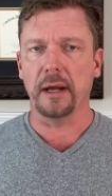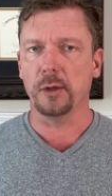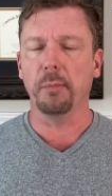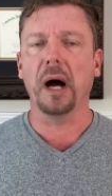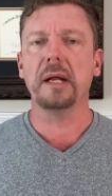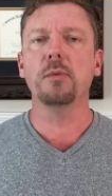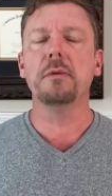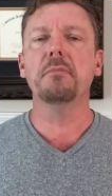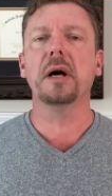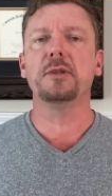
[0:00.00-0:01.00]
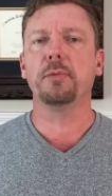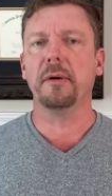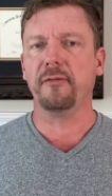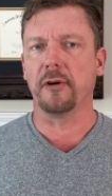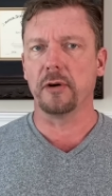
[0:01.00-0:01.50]
Your body would much
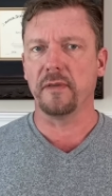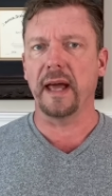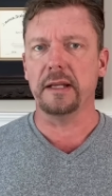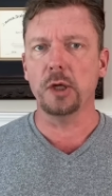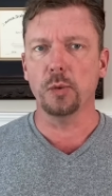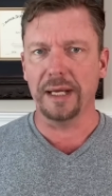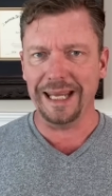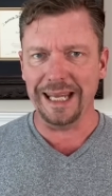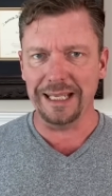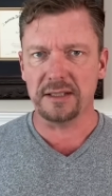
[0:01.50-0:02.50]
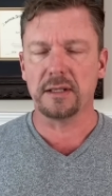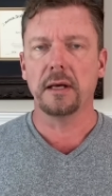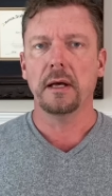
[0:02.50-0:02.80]
prefer that you eat